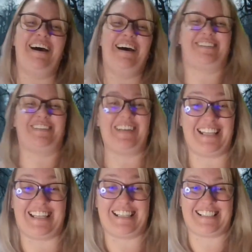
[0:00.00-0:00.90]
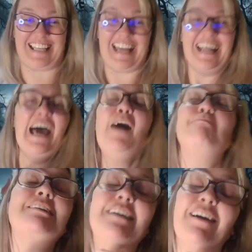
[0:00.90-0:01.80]
So I don't think to that.
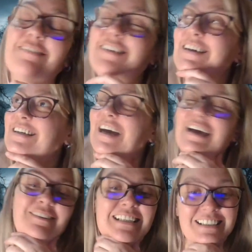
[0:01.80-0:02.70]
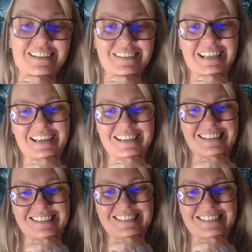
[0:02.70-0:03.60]
But I really don't
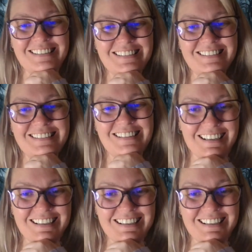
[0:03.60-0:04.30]
care. Good.